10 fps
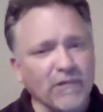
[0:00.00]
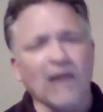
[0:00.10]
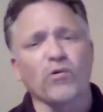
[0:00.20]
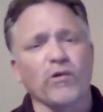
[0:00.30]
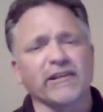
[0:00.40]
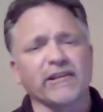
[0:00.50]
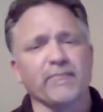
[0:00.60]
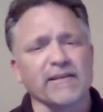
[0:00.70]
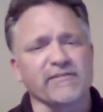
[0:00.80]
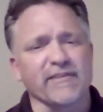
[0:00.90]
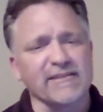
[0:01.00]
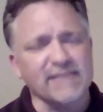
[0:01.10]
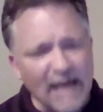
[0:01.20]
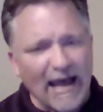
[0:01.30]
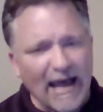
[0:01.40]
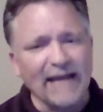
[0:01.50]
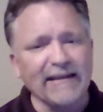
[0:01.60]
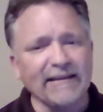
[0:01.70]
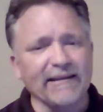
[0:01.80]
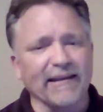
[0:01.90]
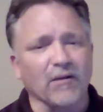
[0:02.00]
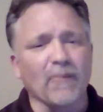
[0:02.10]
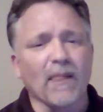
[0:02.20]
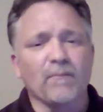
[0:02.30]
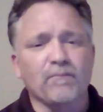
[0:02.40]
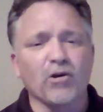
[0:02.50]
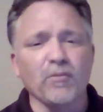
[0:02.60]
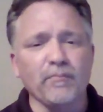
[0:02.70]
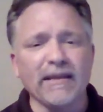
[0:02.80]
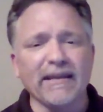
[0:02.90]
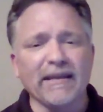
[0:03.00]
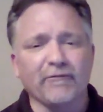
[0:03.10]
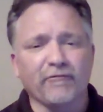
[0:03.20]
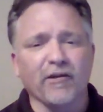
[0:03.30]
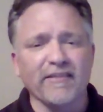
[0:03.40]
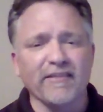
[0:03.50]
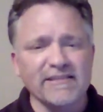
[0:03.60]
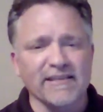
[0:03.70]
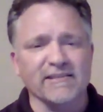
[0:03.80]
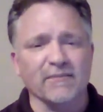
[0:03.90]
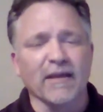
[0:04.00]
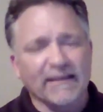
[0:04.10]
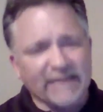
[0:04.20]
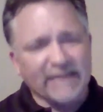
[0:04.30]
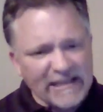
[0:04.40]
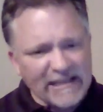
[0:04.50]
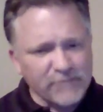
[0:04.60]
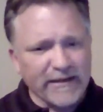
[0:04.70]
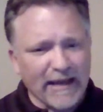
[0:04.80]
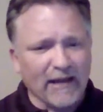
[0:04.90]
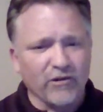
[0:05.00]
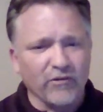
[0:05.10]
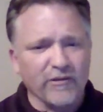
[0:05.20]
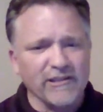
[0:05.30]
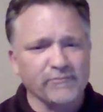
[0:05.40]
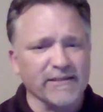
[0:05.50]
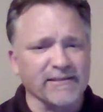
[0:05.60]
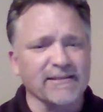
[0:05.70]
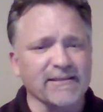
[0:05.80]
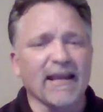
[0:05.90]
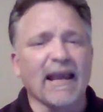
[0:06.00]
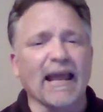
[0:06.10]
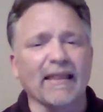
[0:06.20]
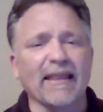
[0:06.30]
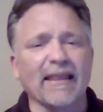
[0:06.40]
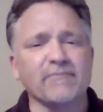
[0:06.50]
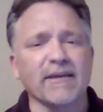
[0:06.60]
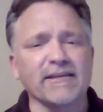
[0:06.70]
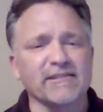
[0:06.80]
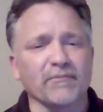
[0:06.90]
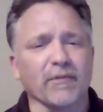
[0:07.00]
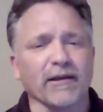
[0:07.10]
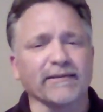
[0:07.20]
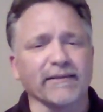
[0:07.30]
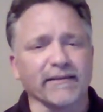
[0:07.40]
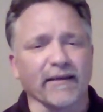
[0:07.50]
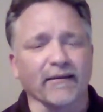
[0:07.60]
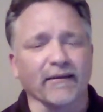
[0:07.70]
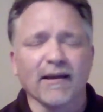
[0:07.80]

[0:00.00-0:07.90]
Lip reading: not going to miss this, I need help, put me in front of the system, teach me how to do this business, and let's make some money together.